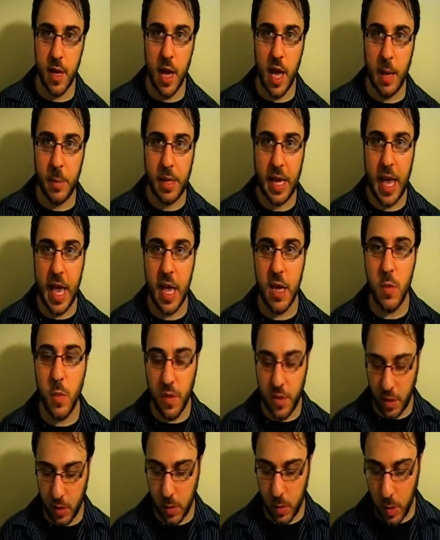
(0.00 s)
I'm going to end
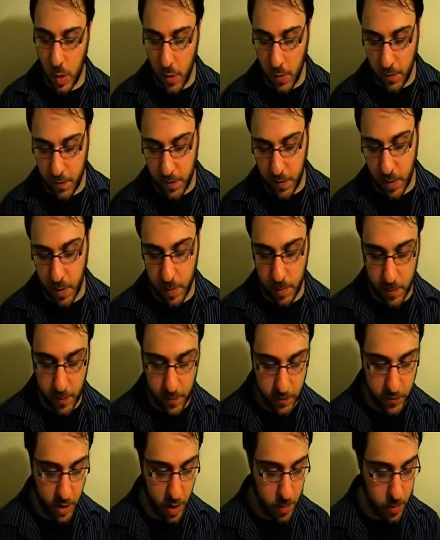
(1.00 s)
with a quote
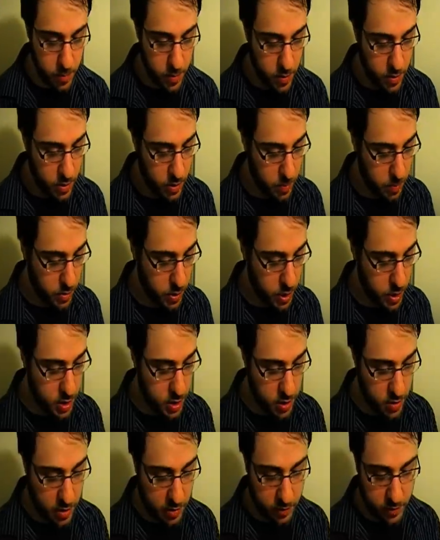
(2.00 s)
from the book
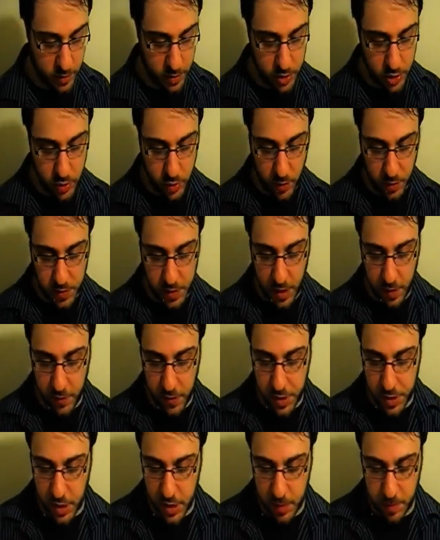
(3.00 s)
The Virtue of
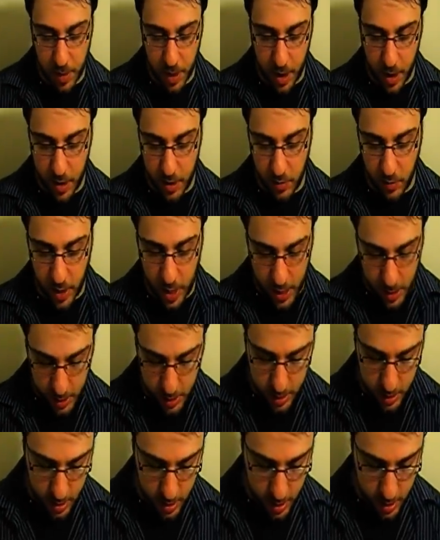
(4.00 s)
Selfishness by Ayn Rand.
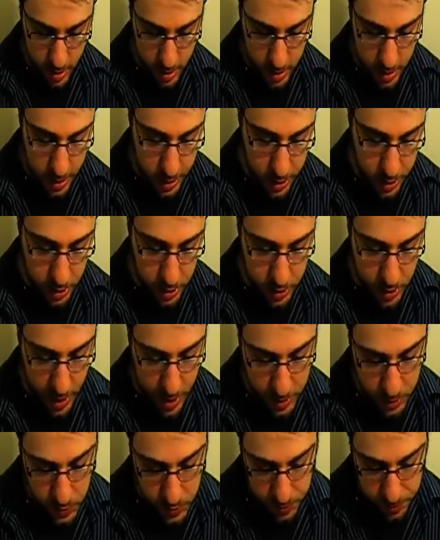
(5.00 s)
She
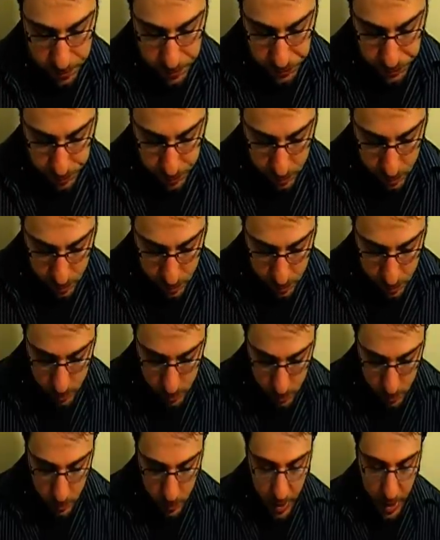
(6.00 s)
says,
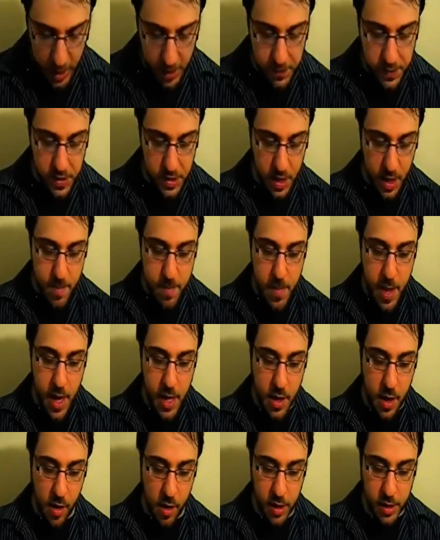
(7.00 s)
"If some men
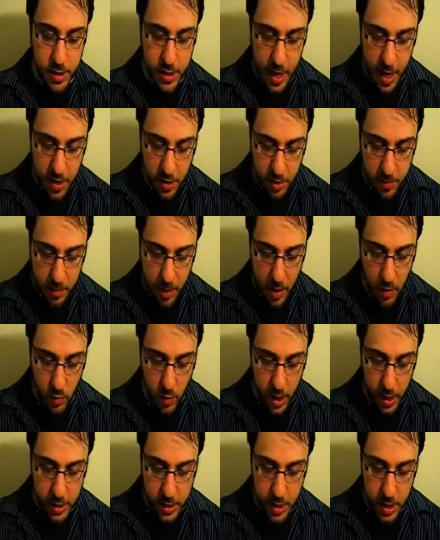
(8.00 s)
are entitled by
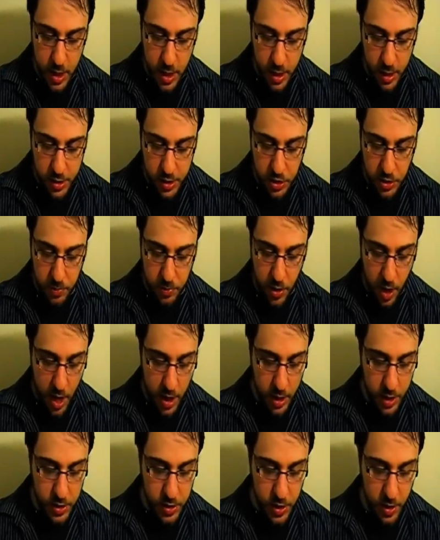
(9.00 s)
right to the
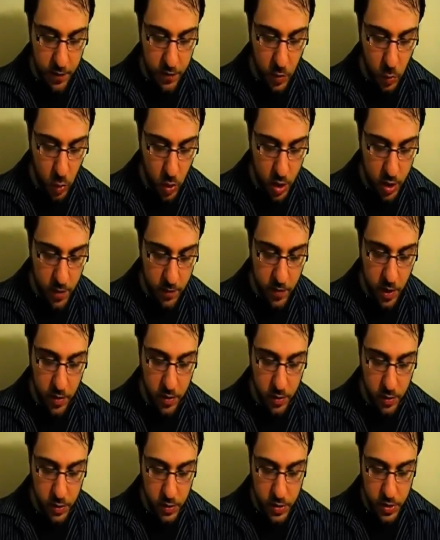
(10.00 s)
products of the work of
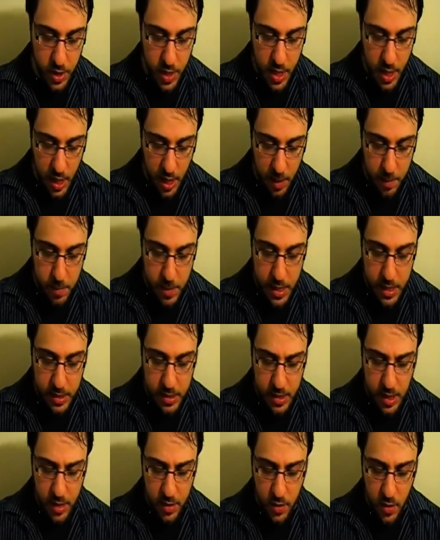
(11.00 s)
others, it means
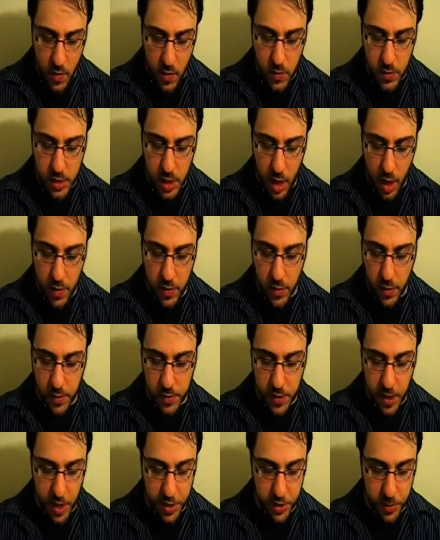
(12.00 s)
that those
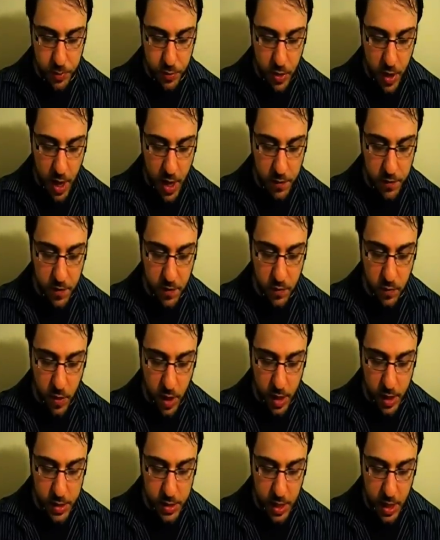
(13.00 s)
others are deprived of
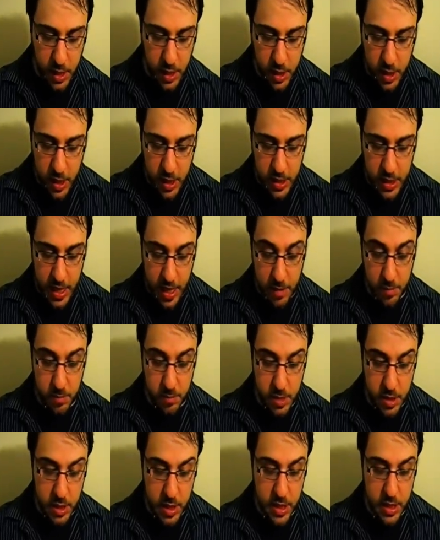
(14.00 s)
rights and
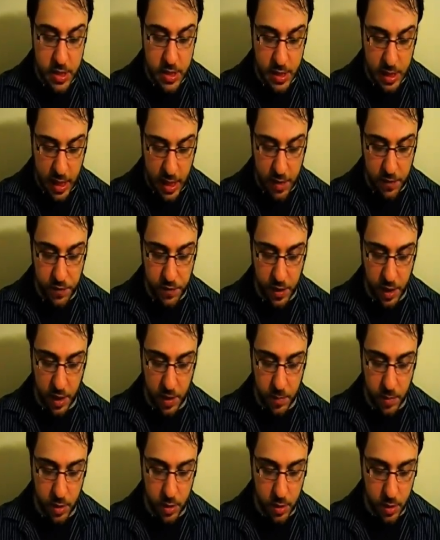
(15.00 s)
condemned to slave
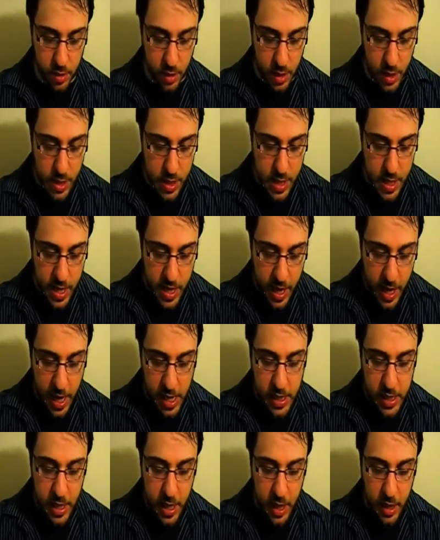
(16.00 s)
labor.
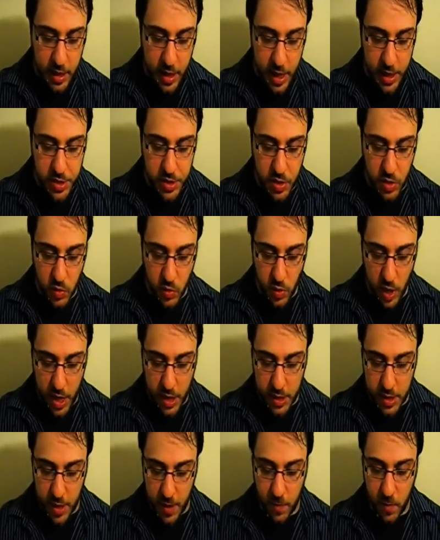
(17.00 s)
Any alleged
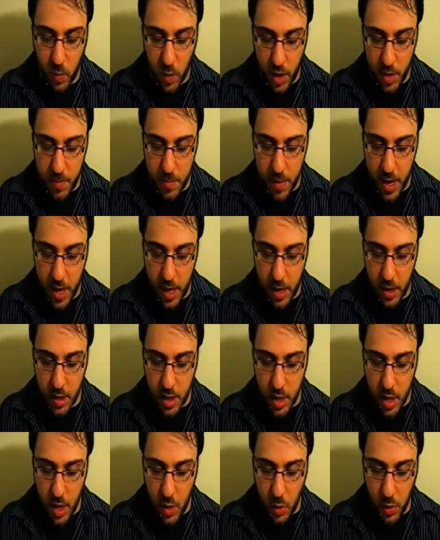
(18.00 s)
right of one man,
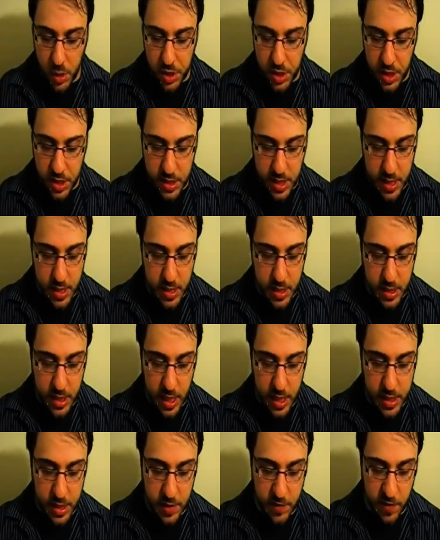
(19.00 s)
which
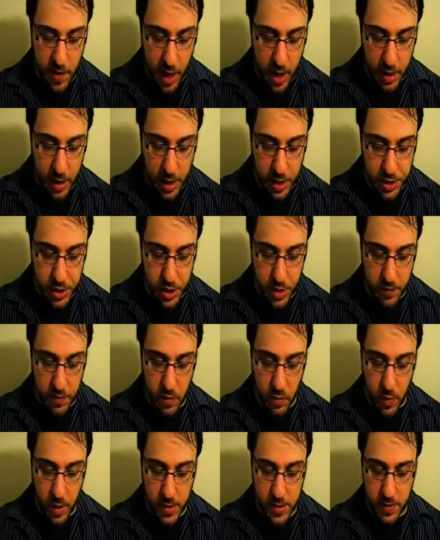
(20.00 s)
necessitates the violation of the
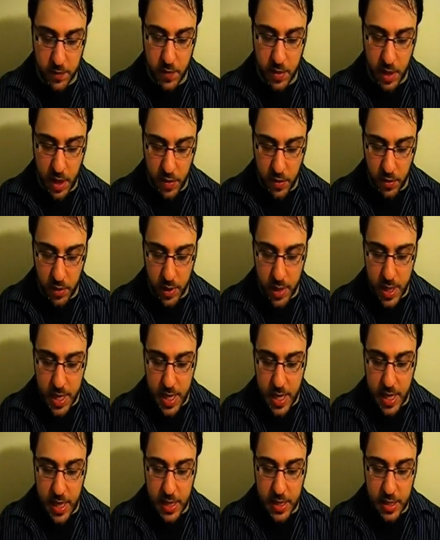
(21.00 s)
rights of another,
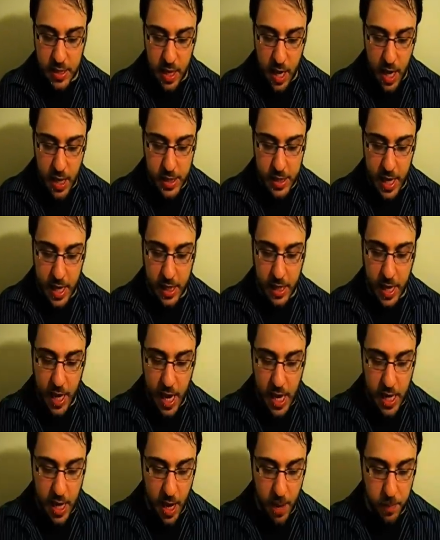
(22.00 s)
is not and
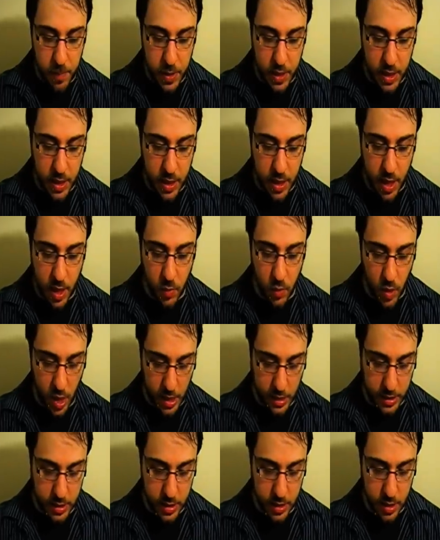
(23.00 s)
cannot be a
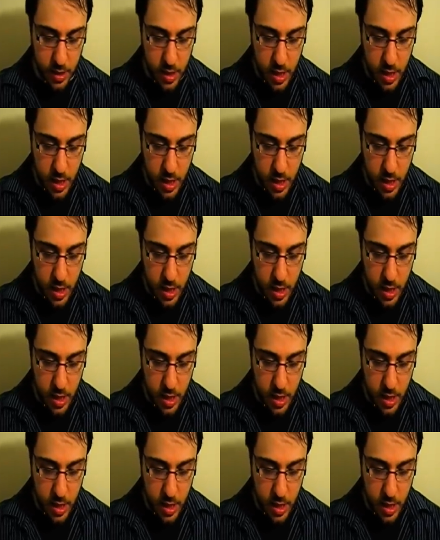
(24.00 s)
right.